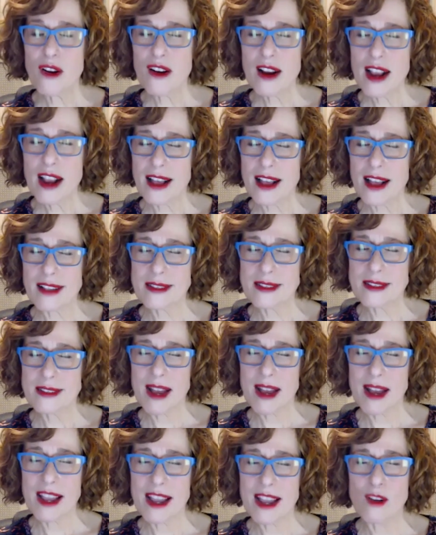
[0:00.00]
house,
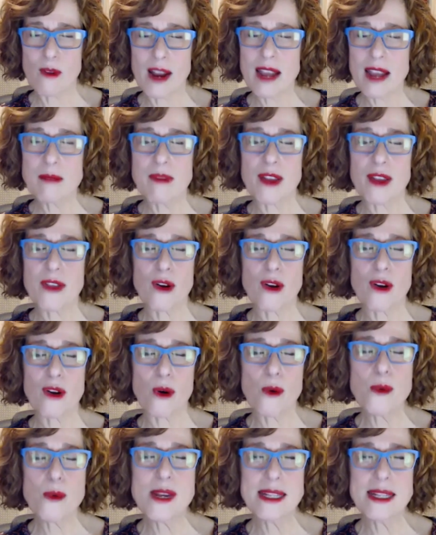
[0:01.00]
my grandmother
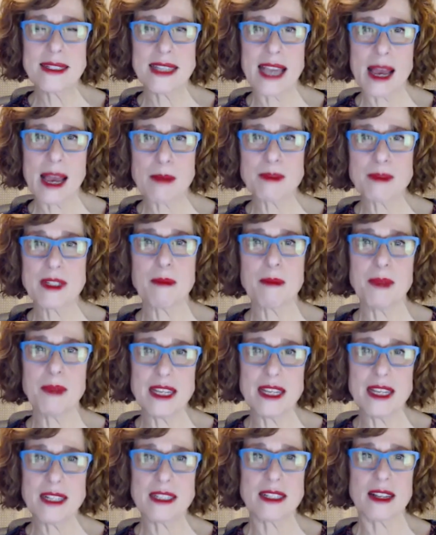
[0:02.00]
always kept a
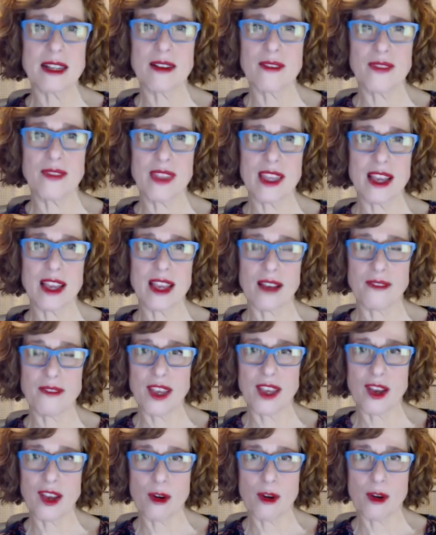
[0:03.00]
piece of the
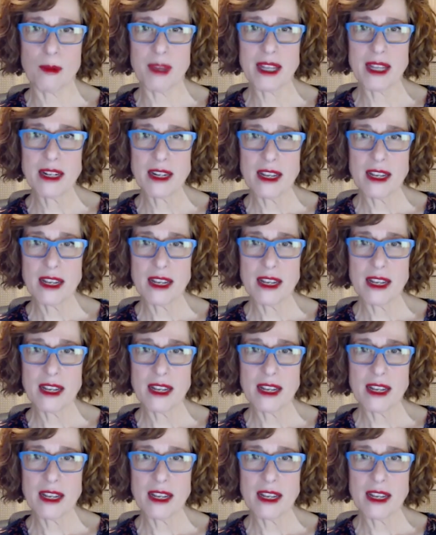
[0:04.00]
afikomen